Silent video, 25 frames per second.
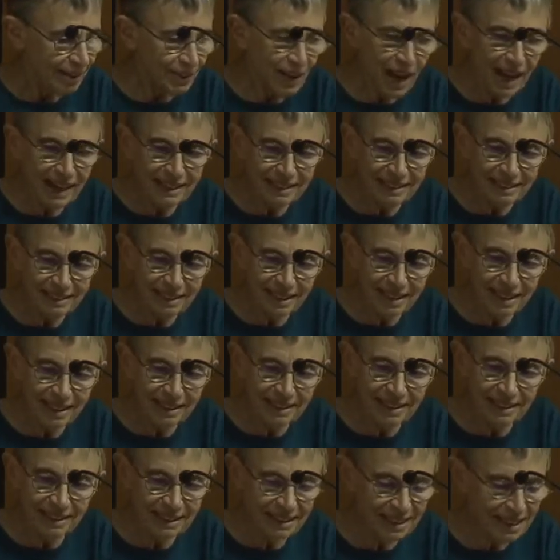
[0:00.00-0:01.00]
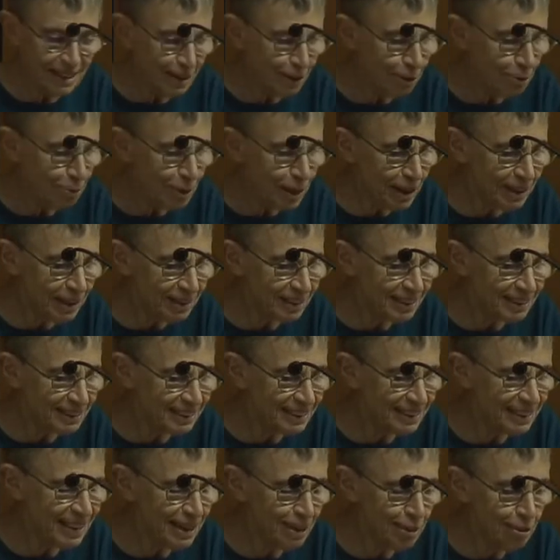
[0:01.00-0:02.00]
Light in the stairwell
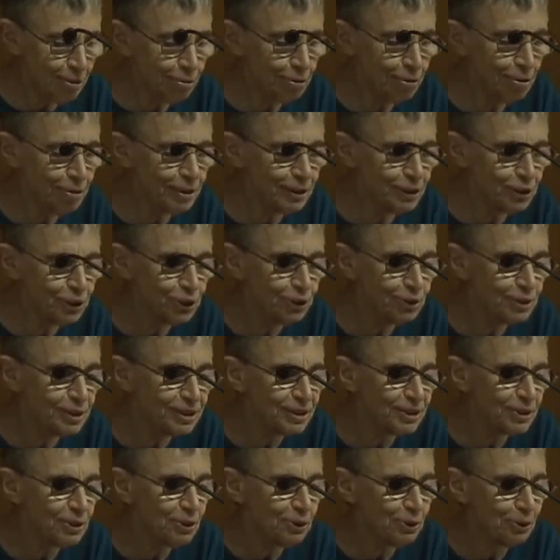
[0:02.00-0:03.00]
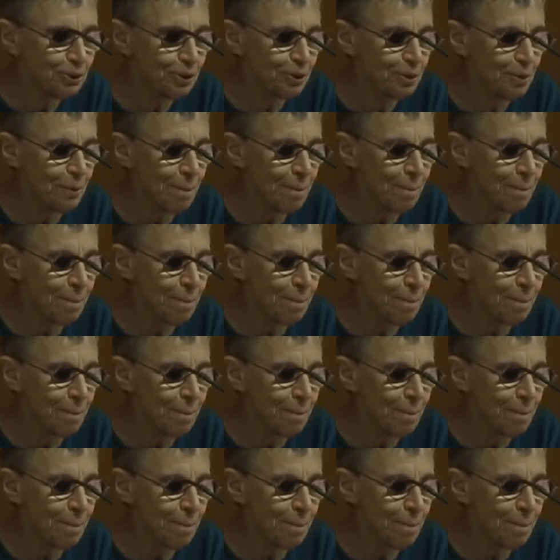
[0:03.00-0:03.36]
seen through the Judas hole.